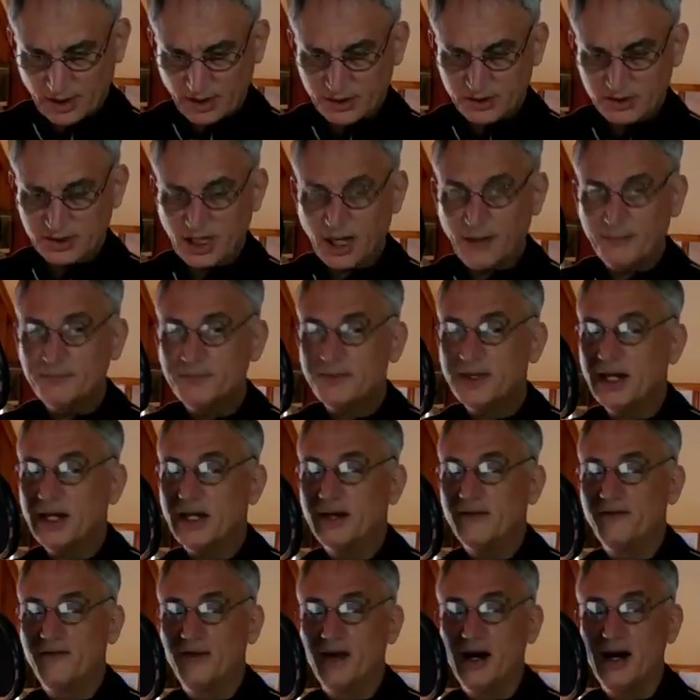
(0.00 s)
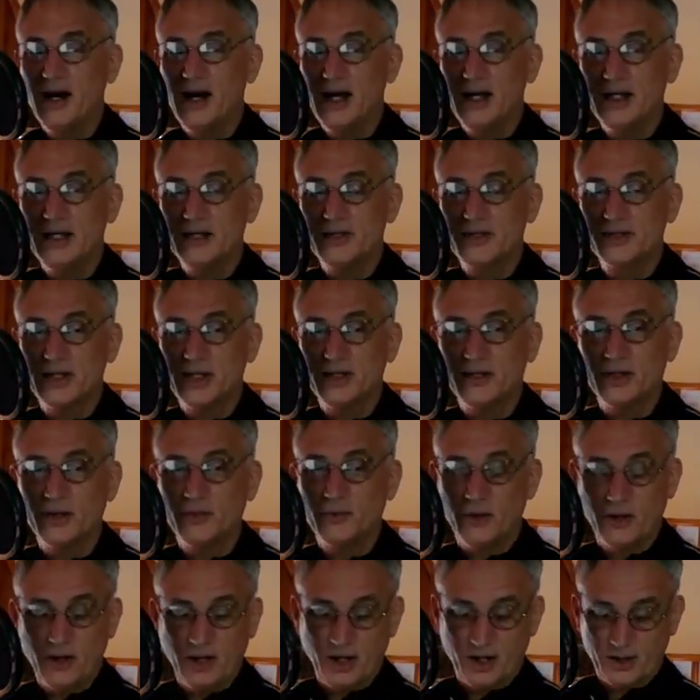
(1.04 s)
Something fun is in the
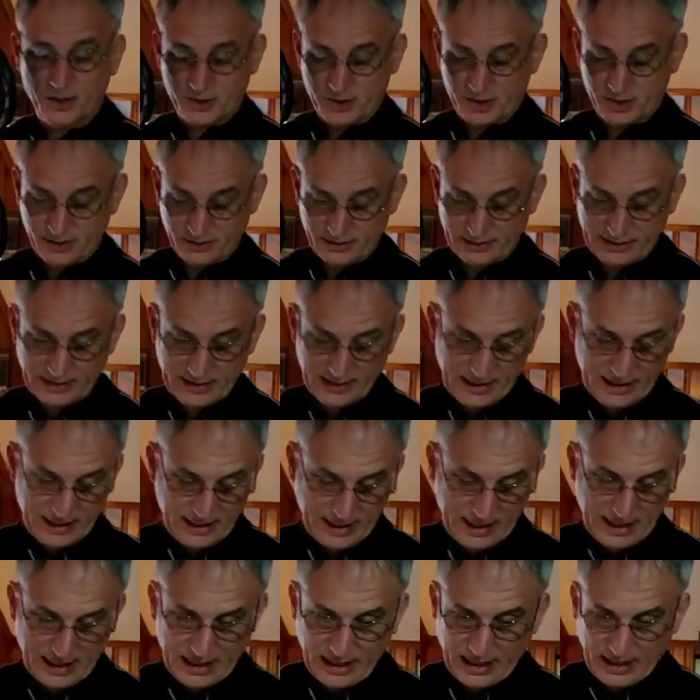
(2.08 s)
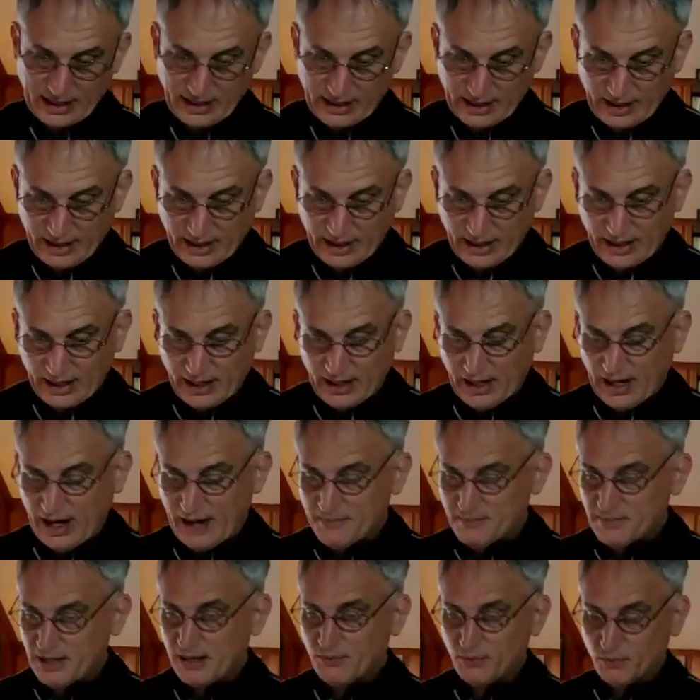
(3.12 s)
works.
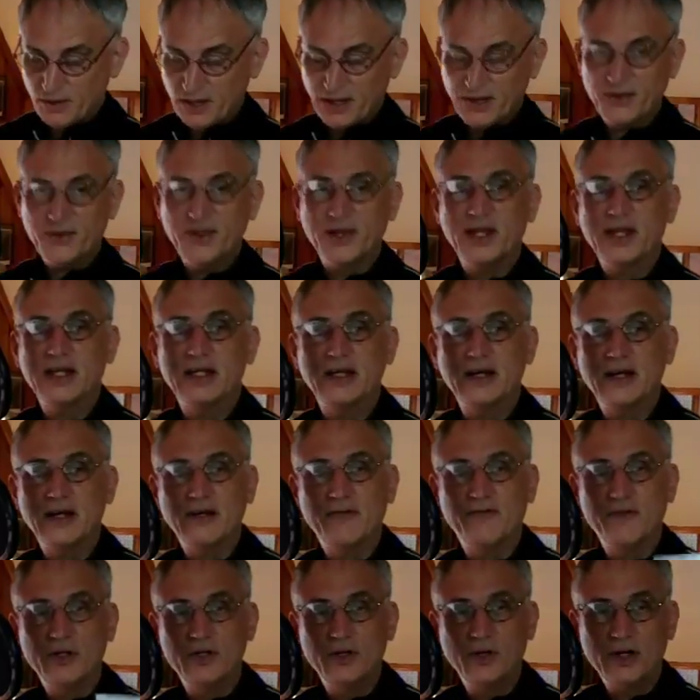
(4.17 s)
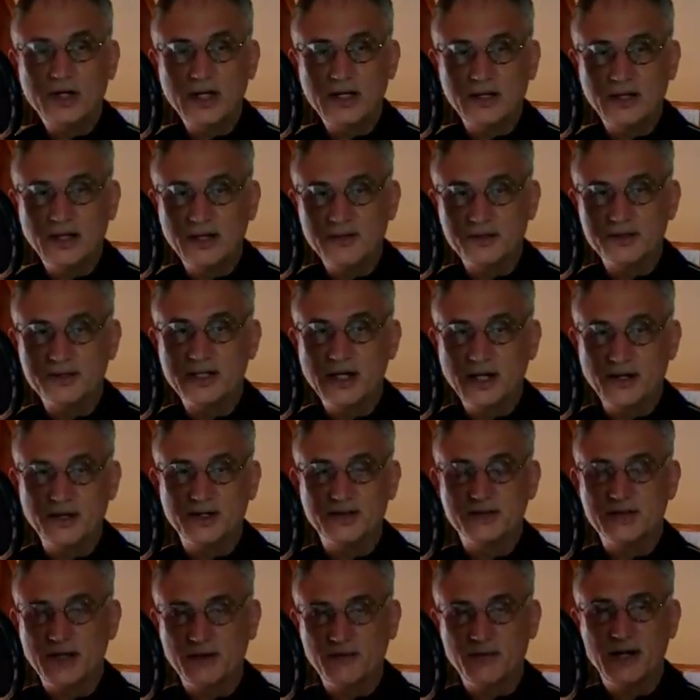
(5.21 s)
I met with, if you look at Linglestown
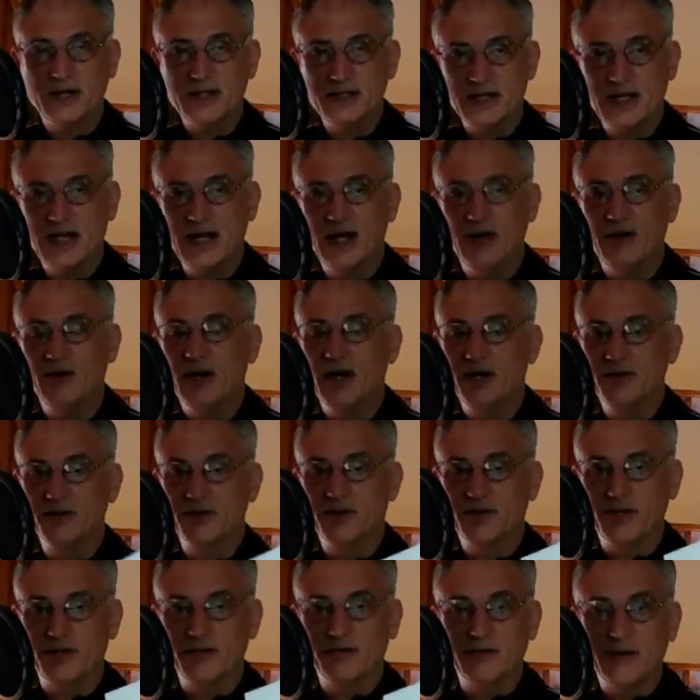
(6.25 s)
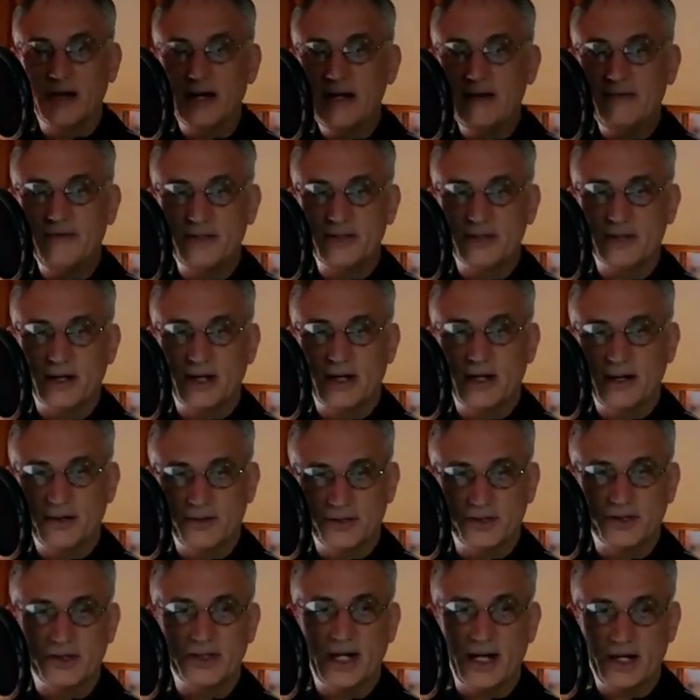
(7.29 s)
Gazette right now, under the lifestyle
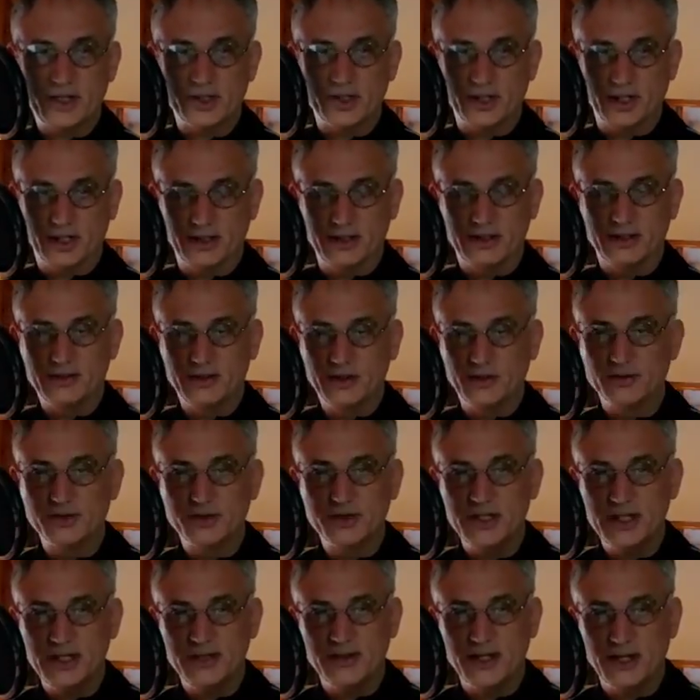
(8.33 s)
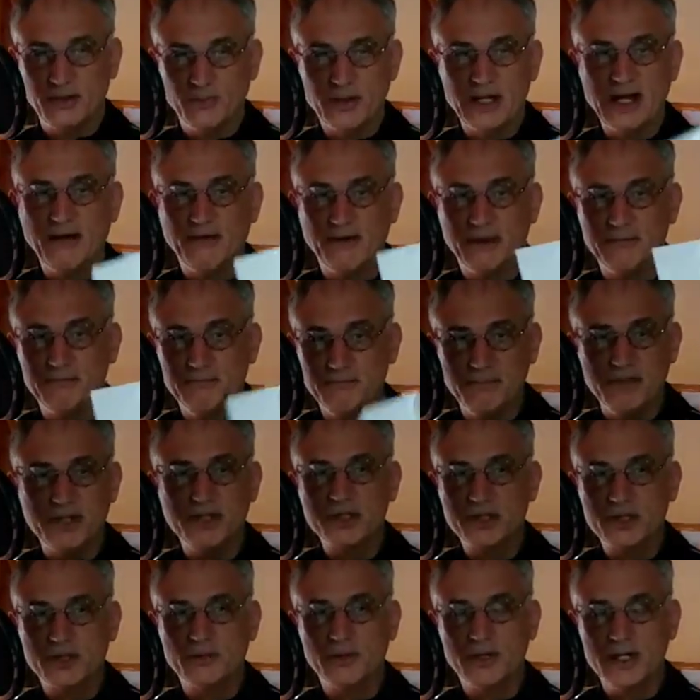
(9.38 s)
section, you'll see that we have a
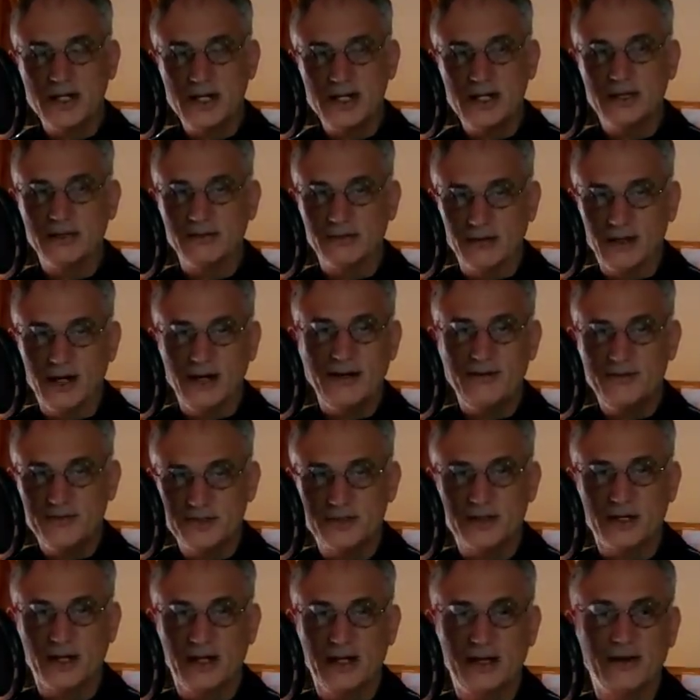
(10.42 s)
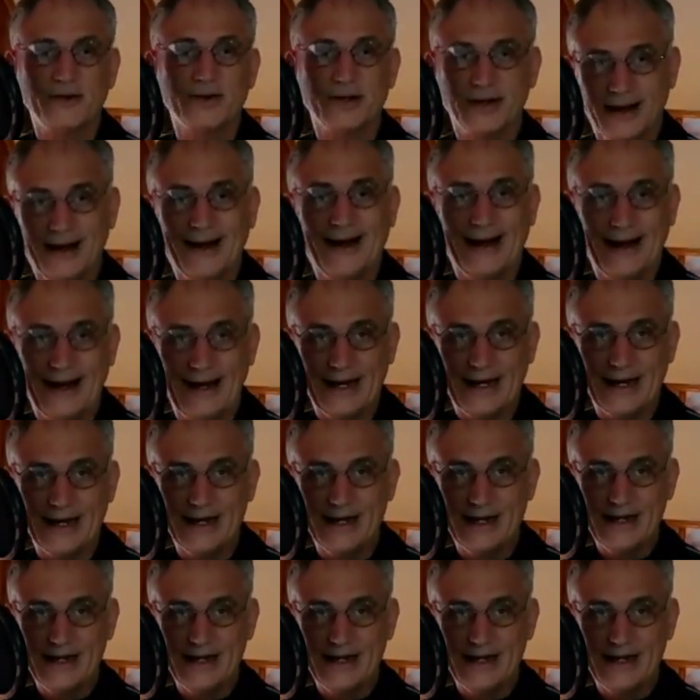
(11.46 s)
mystery lifestyle guy